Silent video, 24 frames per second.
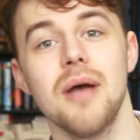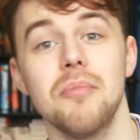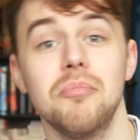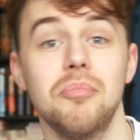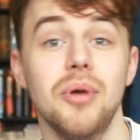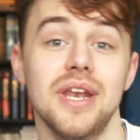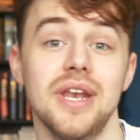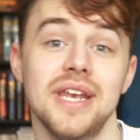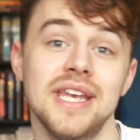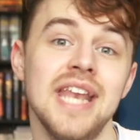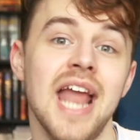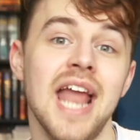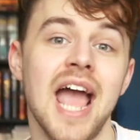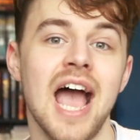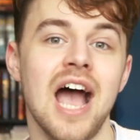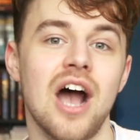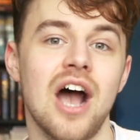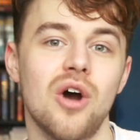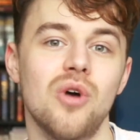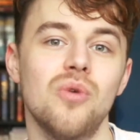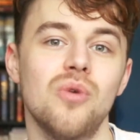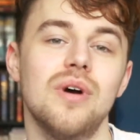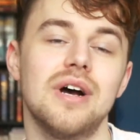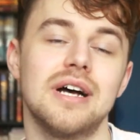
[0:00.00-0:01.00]
But
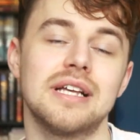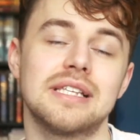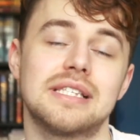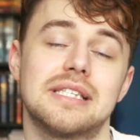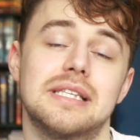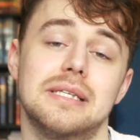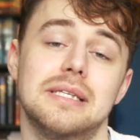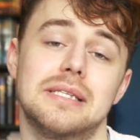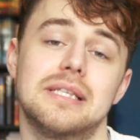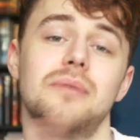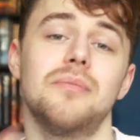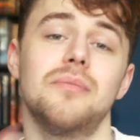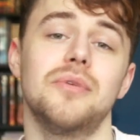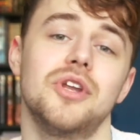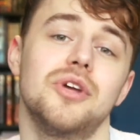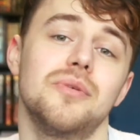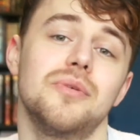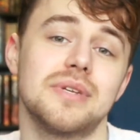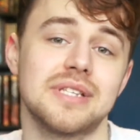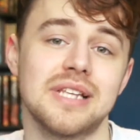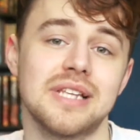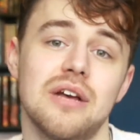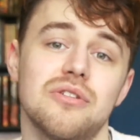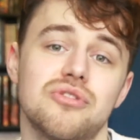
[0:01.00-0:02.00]
now, as someone
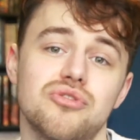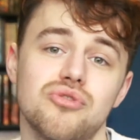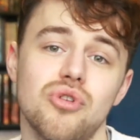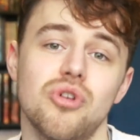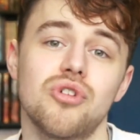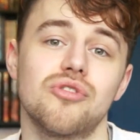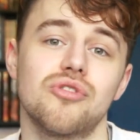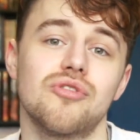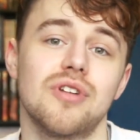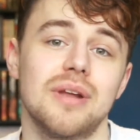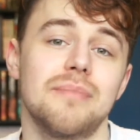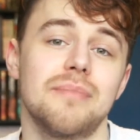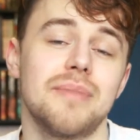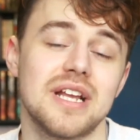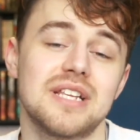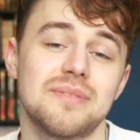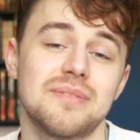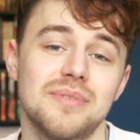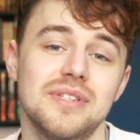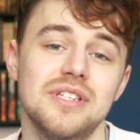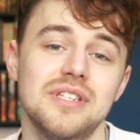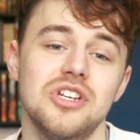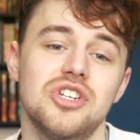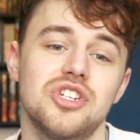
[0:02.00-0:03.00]
who is now stronger in a better
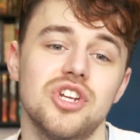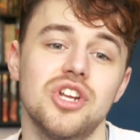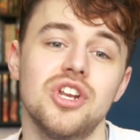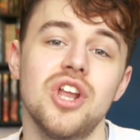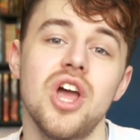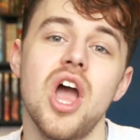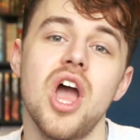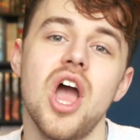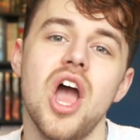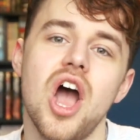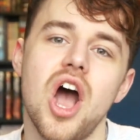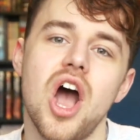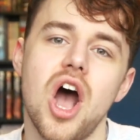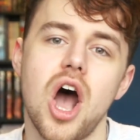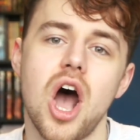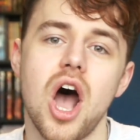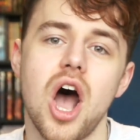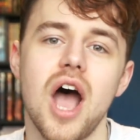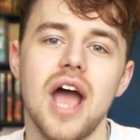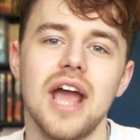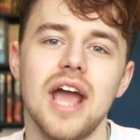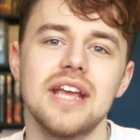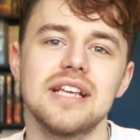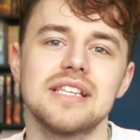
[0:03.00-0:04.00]
position,
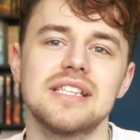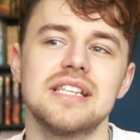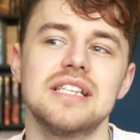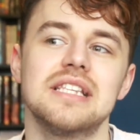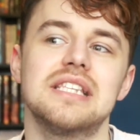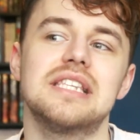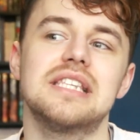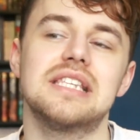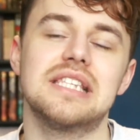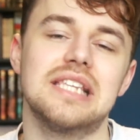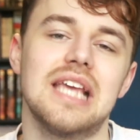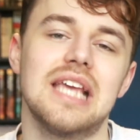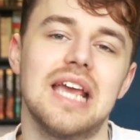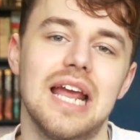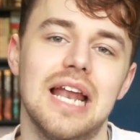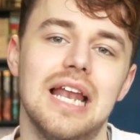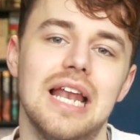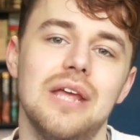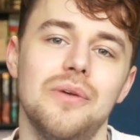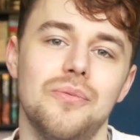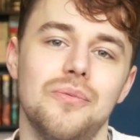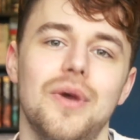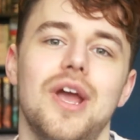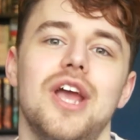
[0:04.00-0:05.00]
I
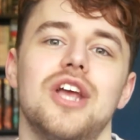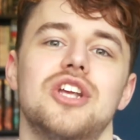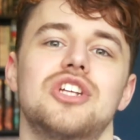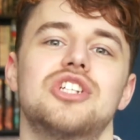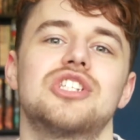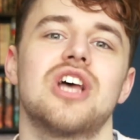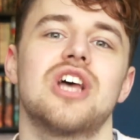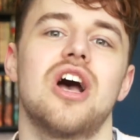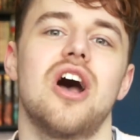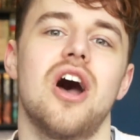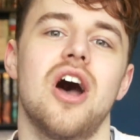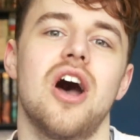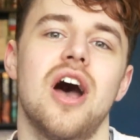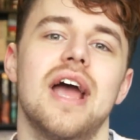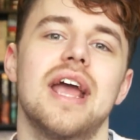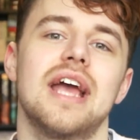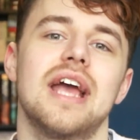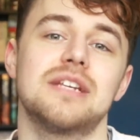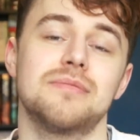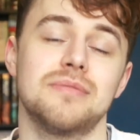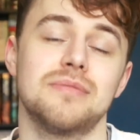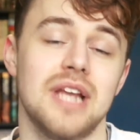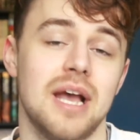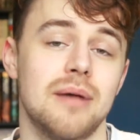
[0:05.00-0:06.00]
sincerely wish that I
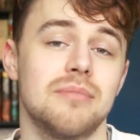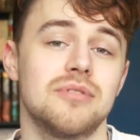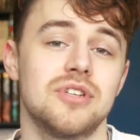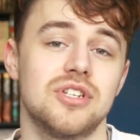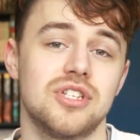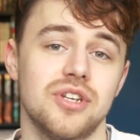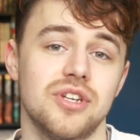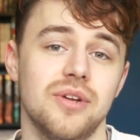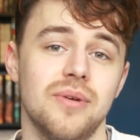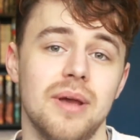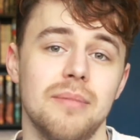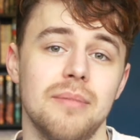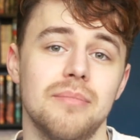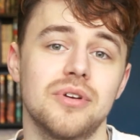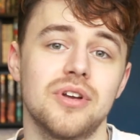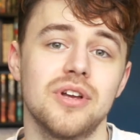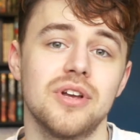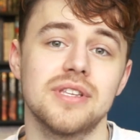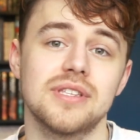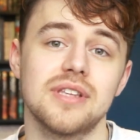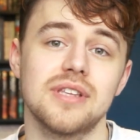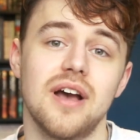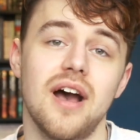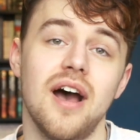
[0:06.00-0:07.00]
had been able to do it,
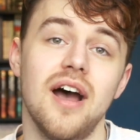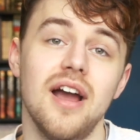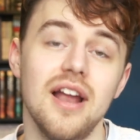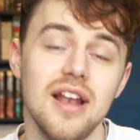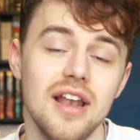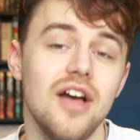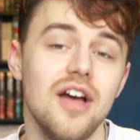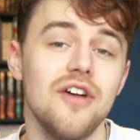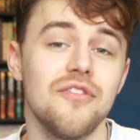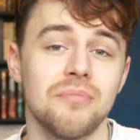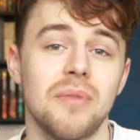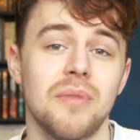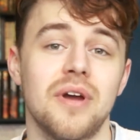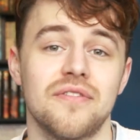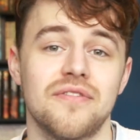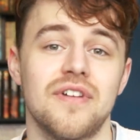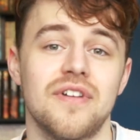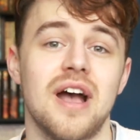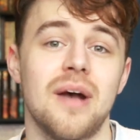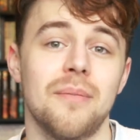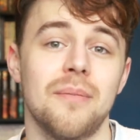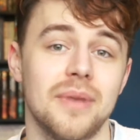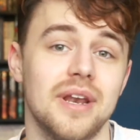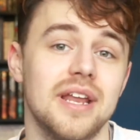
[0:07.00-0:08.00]
because I love my
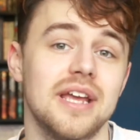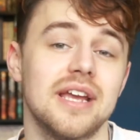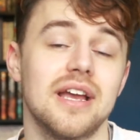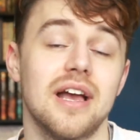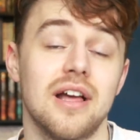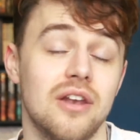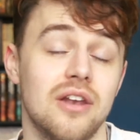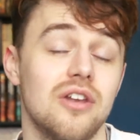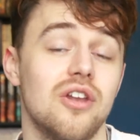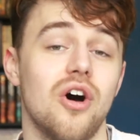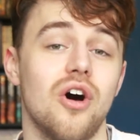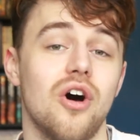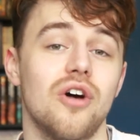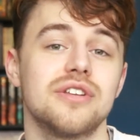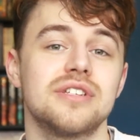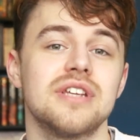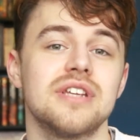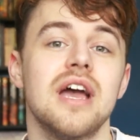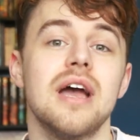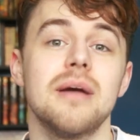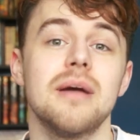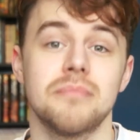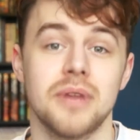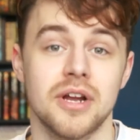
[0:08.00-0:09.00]
family a lot.
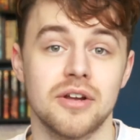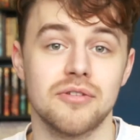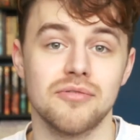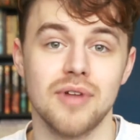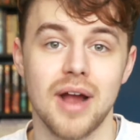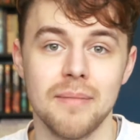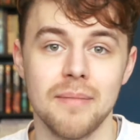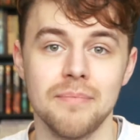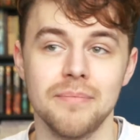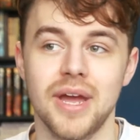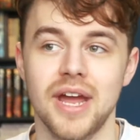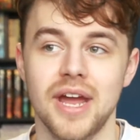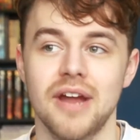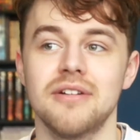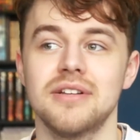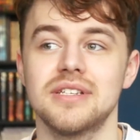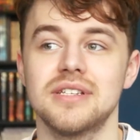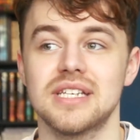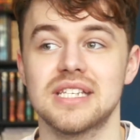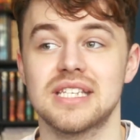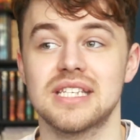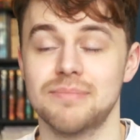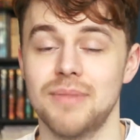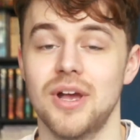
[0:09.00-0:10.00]
My
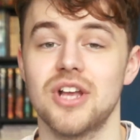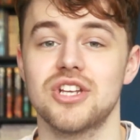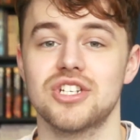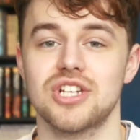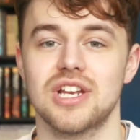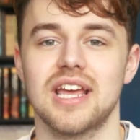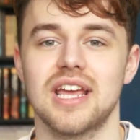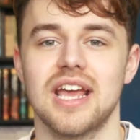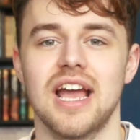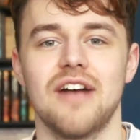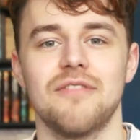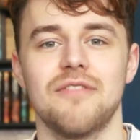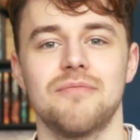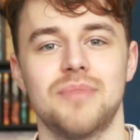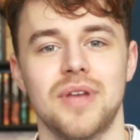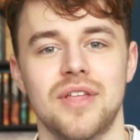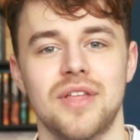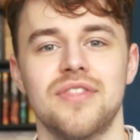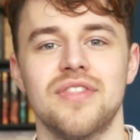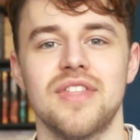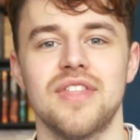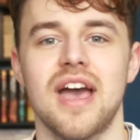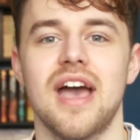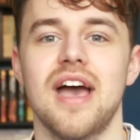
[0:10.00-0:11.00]
grandparents especially have
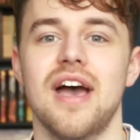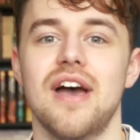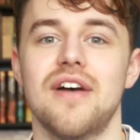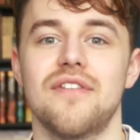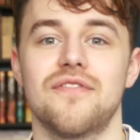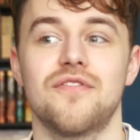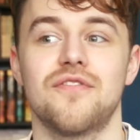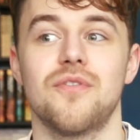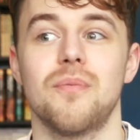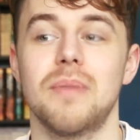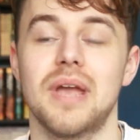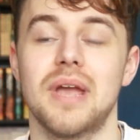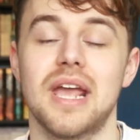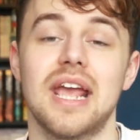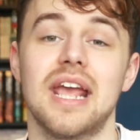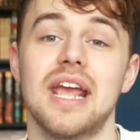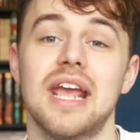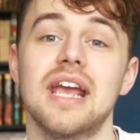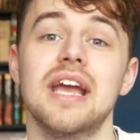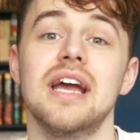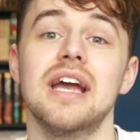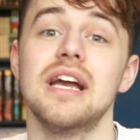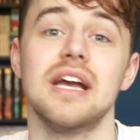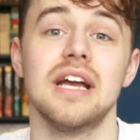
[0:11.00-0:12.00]
been there for
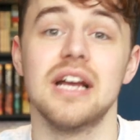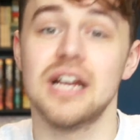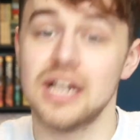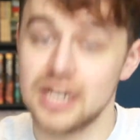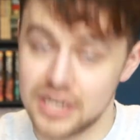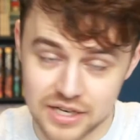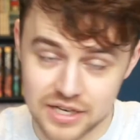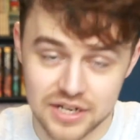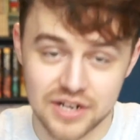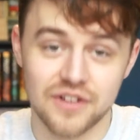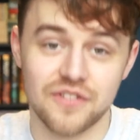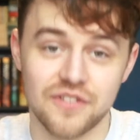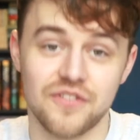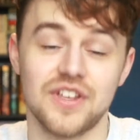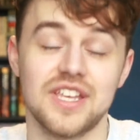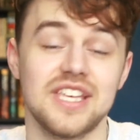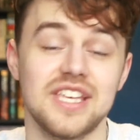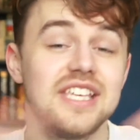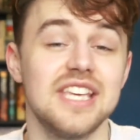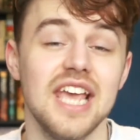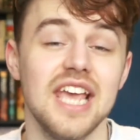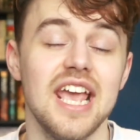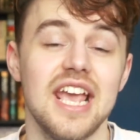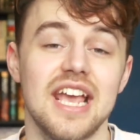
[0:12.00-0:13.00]
me for
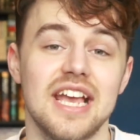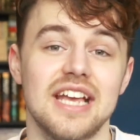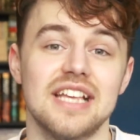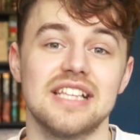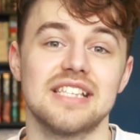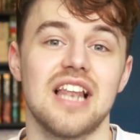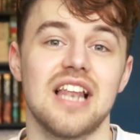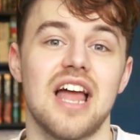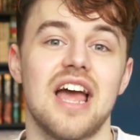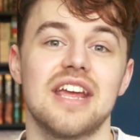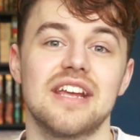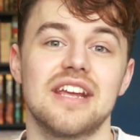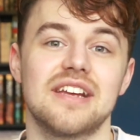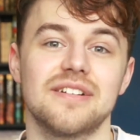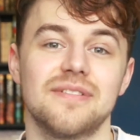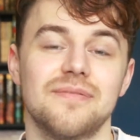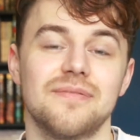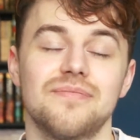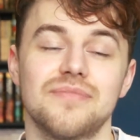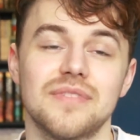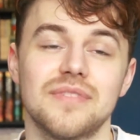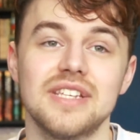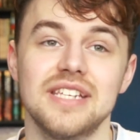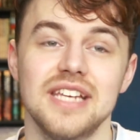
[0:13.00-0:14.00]
years, like,
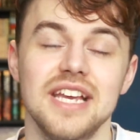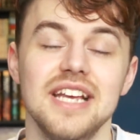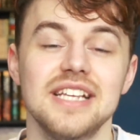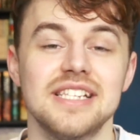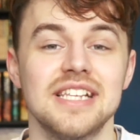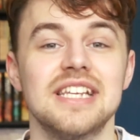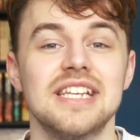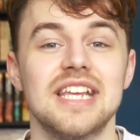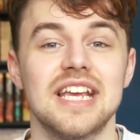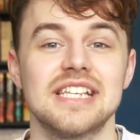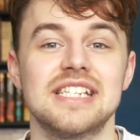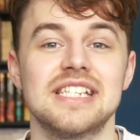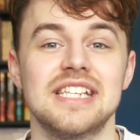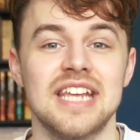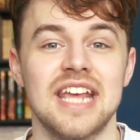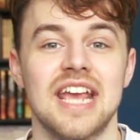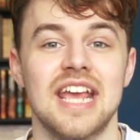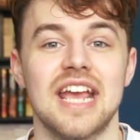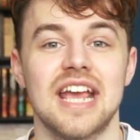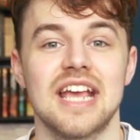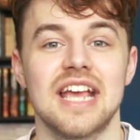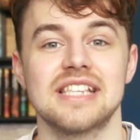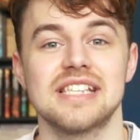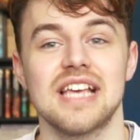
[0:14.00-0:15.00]
years and years and
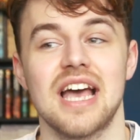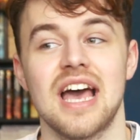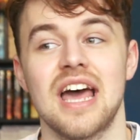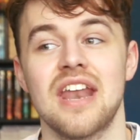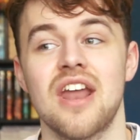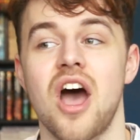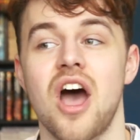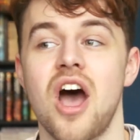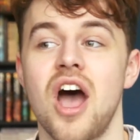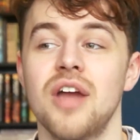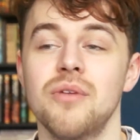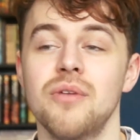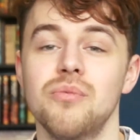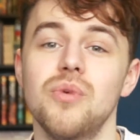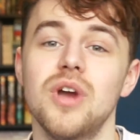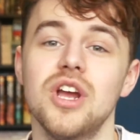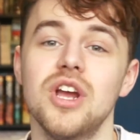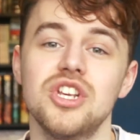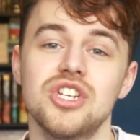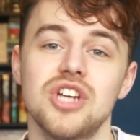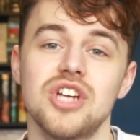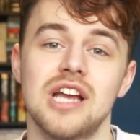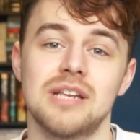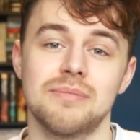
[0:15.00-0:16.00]
years, and I
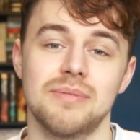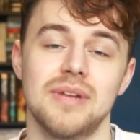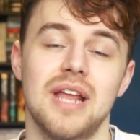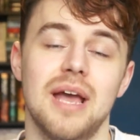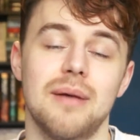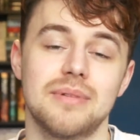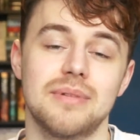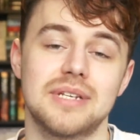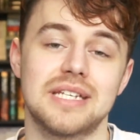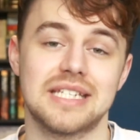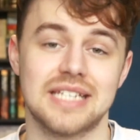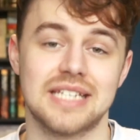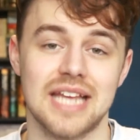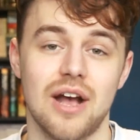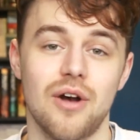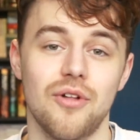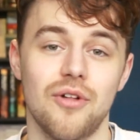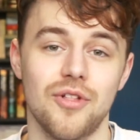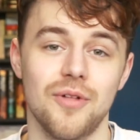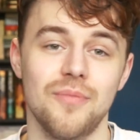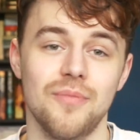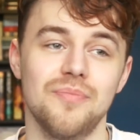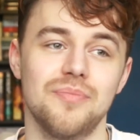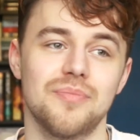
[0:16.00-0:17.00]
wish I'd been able to tell
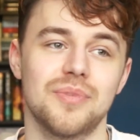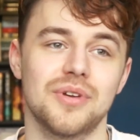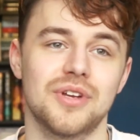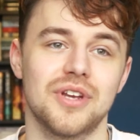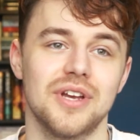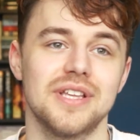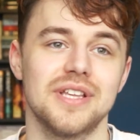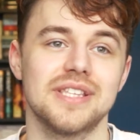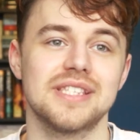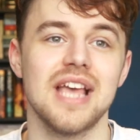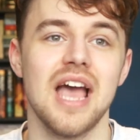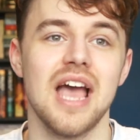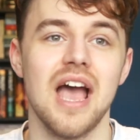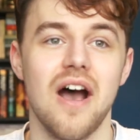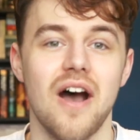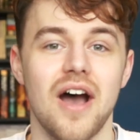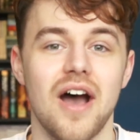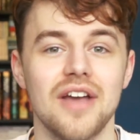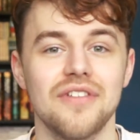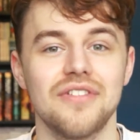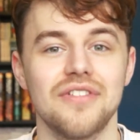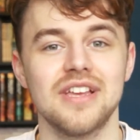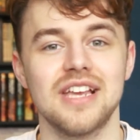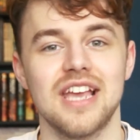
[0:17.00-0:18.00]
them, because
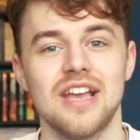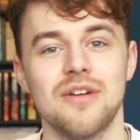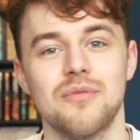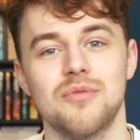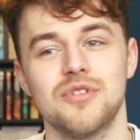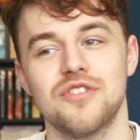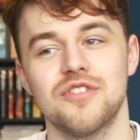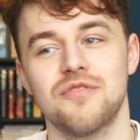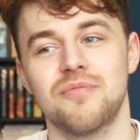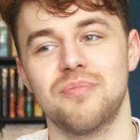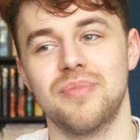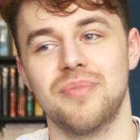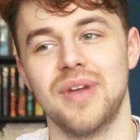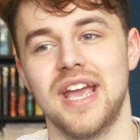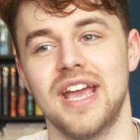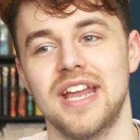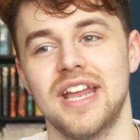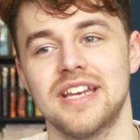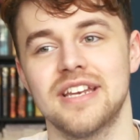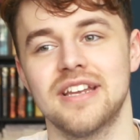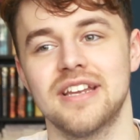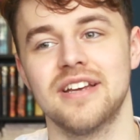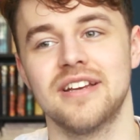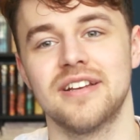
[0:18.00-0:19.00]
I think it would have
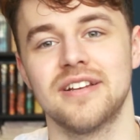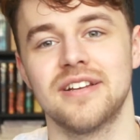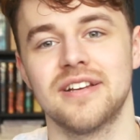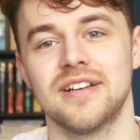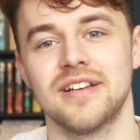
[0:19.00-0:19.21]
been